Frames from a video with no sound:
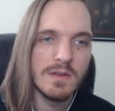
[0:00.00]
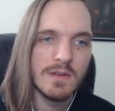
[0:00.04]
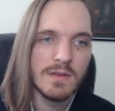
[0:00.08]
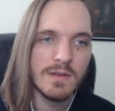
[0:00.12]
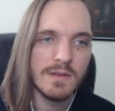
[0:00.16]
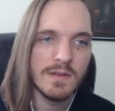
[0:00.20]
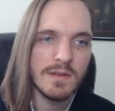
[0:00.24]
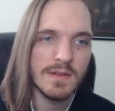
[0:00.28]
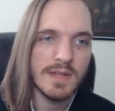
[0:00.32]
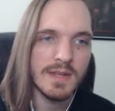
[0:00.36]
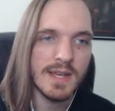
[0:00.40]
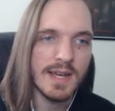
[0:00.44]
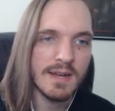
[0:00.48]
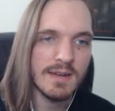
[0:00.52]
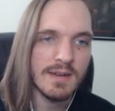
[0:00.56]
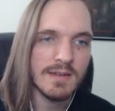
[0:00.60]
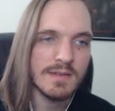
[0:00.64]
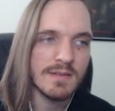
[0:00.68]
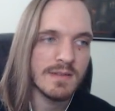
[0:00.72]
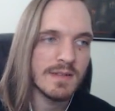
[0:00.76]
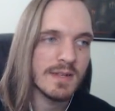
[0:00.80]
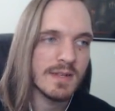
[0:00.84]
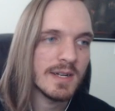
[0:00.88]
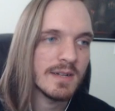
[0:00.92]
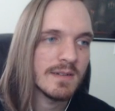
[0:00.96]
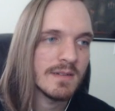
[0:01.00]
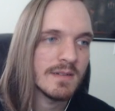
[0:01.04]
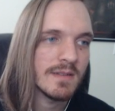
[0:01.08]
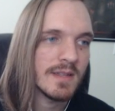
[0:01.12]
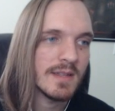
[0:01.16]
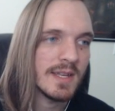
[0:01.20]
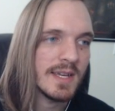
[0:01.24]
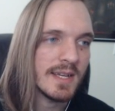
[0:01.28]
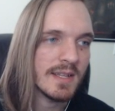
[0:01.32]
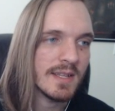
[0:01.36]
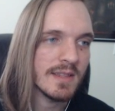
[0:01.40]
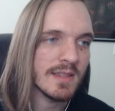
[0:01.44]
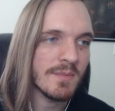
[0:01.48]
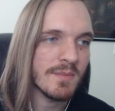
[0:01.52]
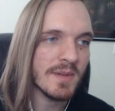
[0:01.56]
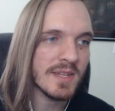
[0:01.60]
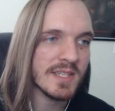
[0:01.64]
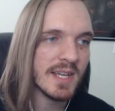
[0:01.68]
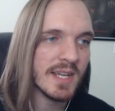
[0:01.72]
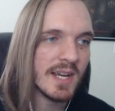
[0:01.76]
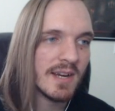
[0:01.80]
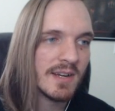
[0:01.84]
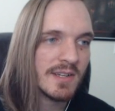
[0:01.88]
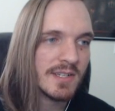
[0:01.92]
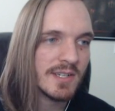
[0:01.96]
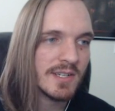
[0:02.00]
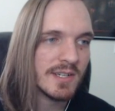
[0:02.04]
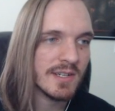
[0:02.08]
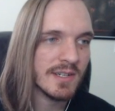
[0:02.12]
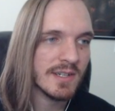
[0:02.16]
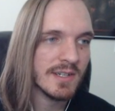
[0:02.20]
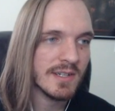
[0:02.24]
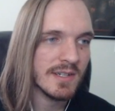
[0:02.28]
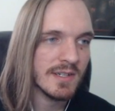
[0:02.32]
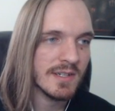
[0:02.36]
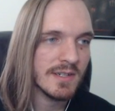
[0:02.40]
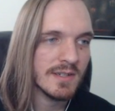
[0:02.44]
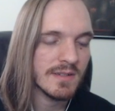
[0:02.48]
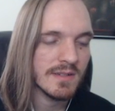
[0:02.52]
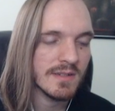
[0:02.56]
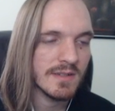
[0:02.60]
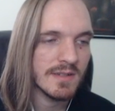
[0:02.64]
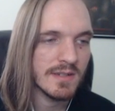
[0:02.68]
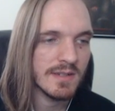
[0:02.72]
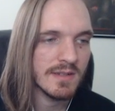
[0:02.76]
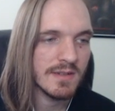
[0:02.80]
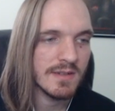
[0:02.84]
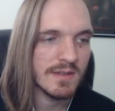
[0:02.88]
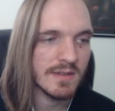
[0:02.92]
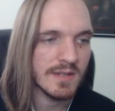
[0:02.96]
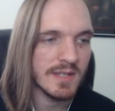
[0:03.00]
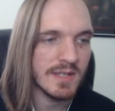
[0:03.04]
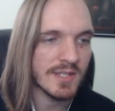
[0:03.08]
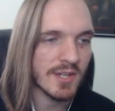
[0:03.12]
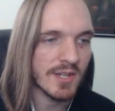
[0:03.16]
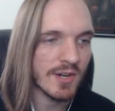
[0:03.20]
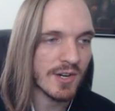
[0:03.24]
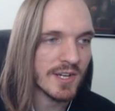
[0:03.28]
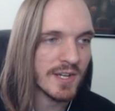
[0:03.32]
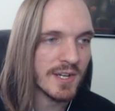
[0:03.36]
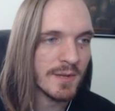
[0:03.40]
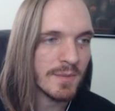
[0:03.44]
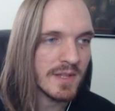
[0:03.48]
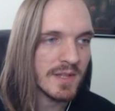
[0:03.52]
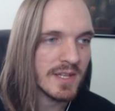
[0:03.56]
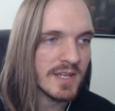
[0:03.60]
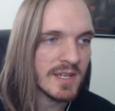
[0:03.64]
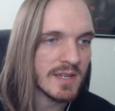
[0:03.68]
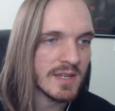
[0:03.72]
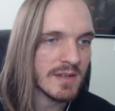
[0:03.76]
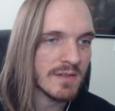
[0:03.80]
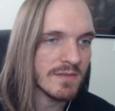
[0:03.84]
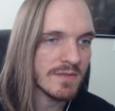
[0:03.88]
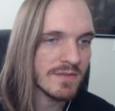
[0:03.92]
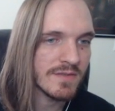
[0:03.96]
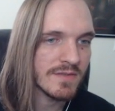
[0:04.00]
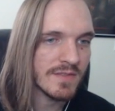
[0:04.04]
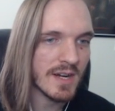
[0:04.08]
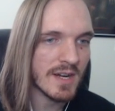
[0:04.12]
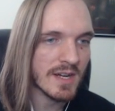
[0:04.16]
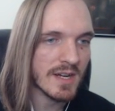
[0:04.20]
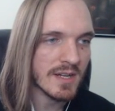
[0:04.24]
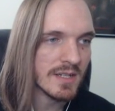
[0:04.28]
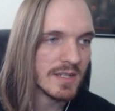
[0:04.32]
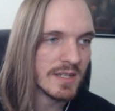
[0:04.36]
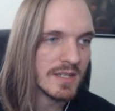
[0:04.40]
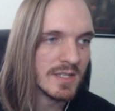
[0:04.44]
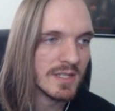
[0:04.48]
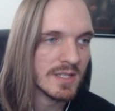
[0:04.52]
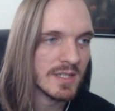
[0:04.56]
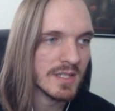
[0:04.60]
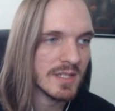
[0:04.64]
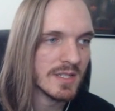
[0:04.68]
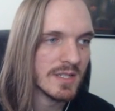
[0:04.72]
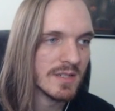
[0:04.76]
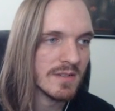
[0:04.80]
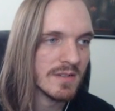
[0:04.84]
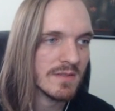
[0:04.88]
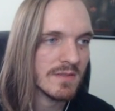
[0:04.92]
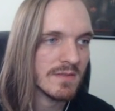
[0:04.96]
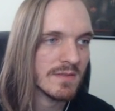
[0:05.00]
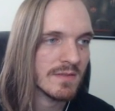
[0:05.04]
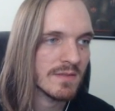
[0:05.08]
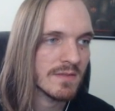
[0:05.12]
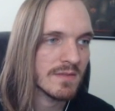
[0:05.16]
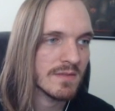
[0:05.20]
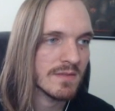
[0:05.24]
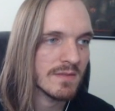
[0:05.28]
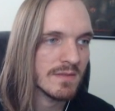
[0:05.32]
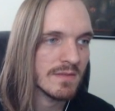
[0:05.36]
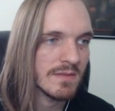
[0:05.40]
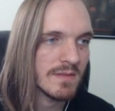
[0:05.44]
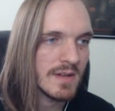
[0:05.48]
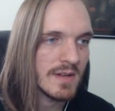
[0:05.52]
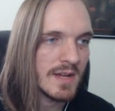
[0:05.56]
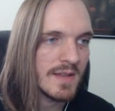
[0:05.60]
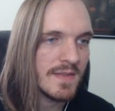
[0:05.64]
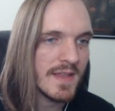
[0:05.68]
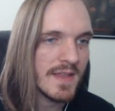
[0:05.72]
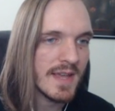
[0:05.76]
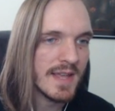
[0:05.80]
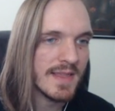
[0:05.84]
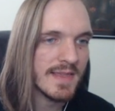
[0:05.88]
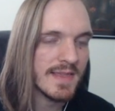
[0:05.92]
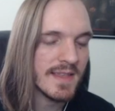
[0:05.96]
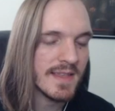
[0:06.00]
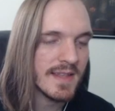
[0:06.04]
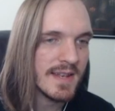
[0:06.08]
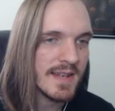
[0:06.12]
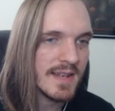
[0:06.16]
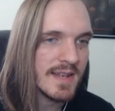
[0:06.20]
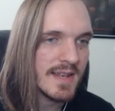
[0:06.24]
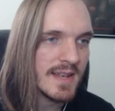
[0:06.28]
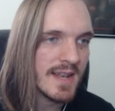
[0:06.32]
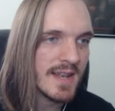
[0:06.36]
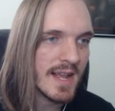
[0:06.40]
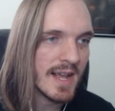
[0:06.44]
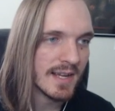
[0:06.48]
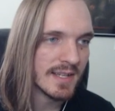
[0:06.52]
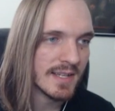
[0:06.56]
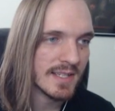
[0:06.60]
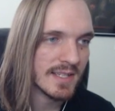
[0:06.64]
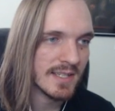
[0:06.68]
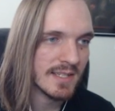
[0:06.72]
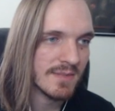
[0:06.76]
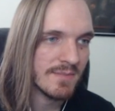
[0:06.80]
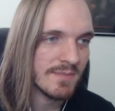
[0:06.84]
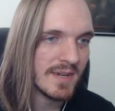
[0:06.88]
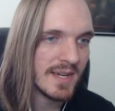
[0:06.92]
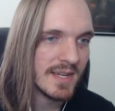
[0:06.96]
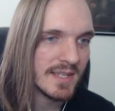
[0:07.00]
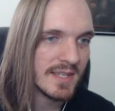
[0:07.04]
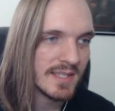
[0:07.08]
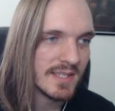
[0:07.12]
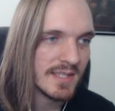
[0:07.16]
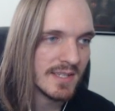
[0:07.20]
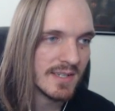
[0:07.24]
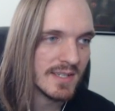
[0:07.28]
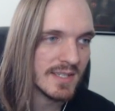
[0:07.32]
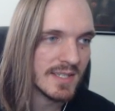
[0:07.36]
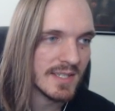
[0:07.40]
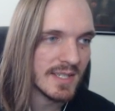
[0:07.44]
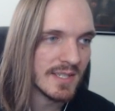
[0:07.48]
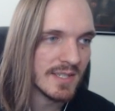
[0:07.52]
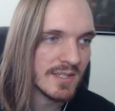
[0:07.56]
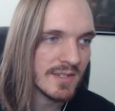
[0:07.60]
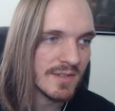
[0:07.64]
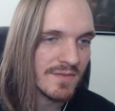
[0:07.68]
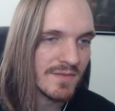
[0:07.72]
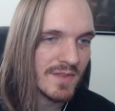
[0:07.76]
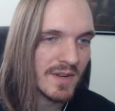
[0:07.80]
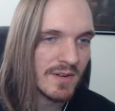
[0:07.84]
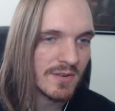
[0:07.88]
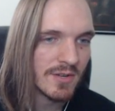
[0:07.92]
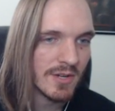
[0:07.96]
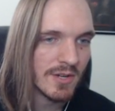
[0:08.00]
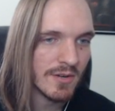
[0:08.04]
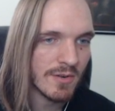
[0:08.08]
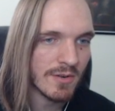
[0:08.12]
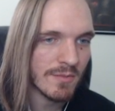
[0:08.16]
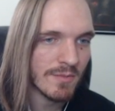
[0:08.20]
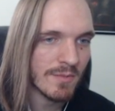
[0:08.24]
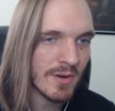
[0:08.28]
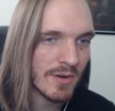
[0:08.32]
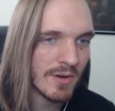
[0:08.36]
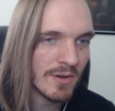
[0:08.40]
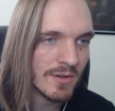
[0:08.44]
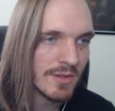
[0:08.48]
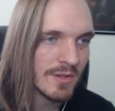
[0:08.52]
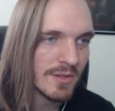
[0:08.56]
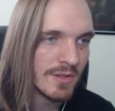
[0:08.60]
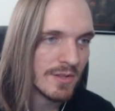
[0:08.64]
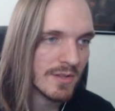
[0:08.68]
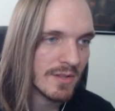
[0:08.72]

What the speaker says: Yeah. Like, the best character is arguably Fox, and then the next best is either Falco or Marth.